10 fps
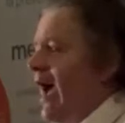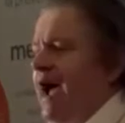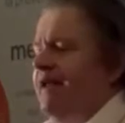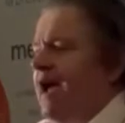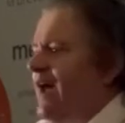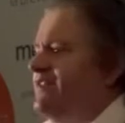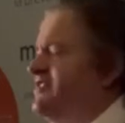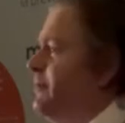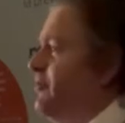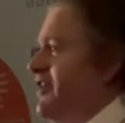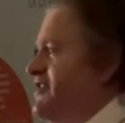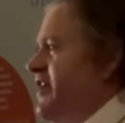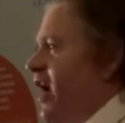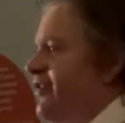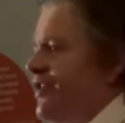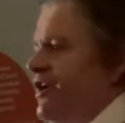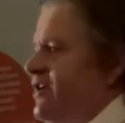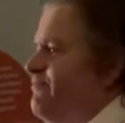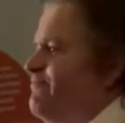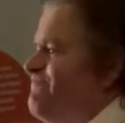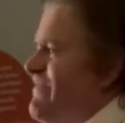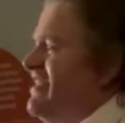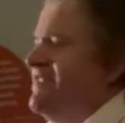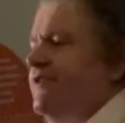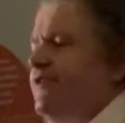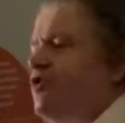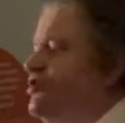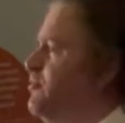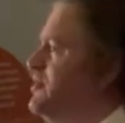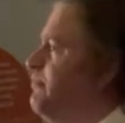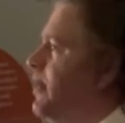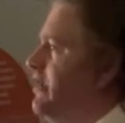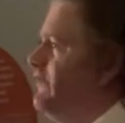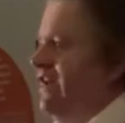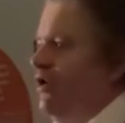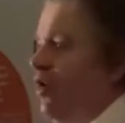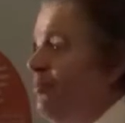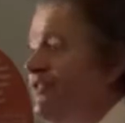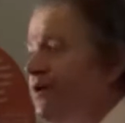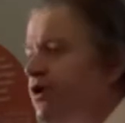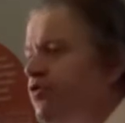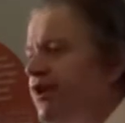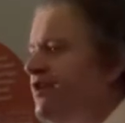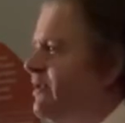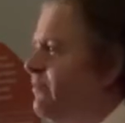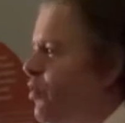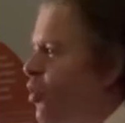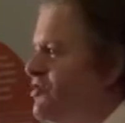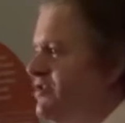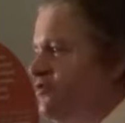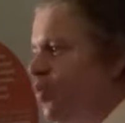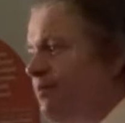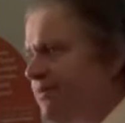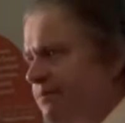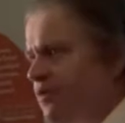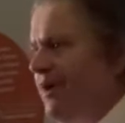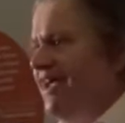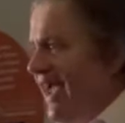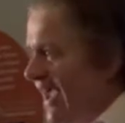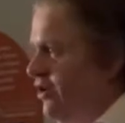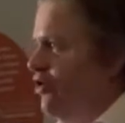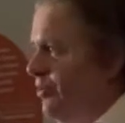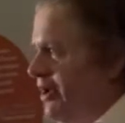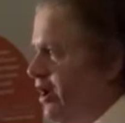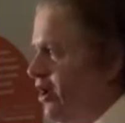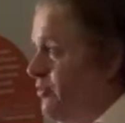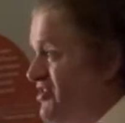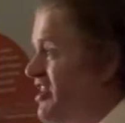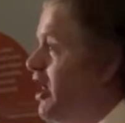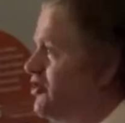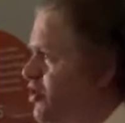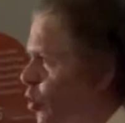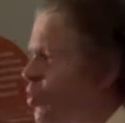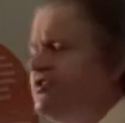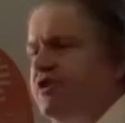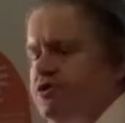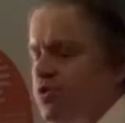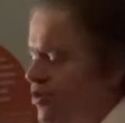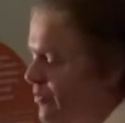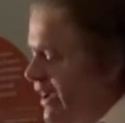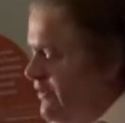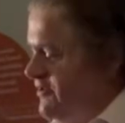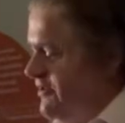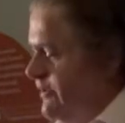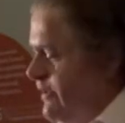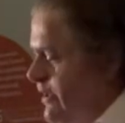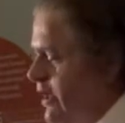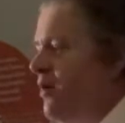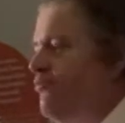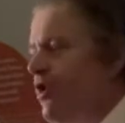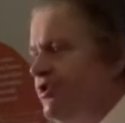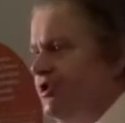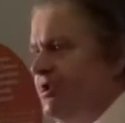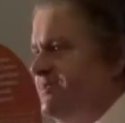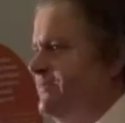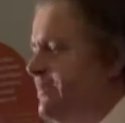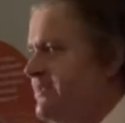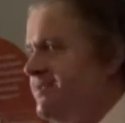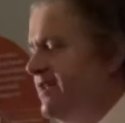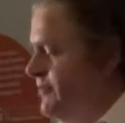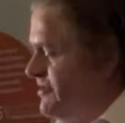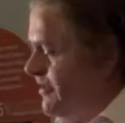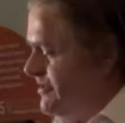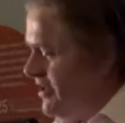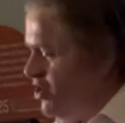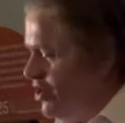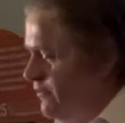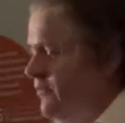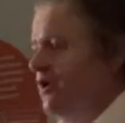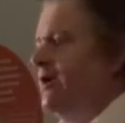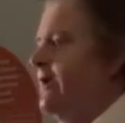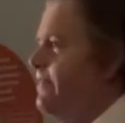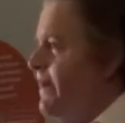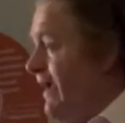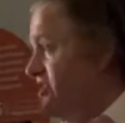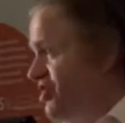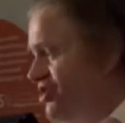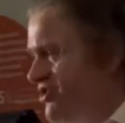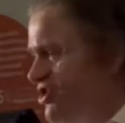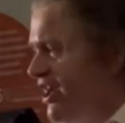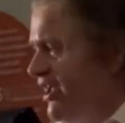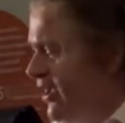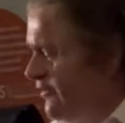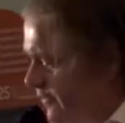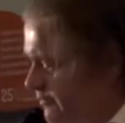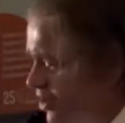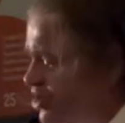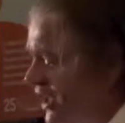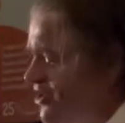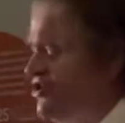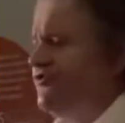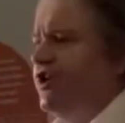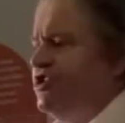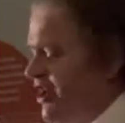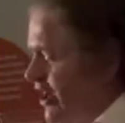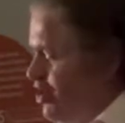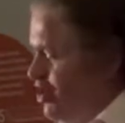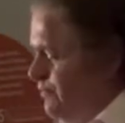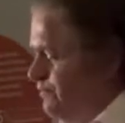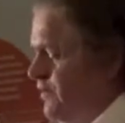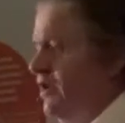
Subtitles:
And some of these, I think, it's difficult to put a money value on, but they're incredibly important when people make economic arguments to also talk about. Prejudice, stigmatization, the challenges for education,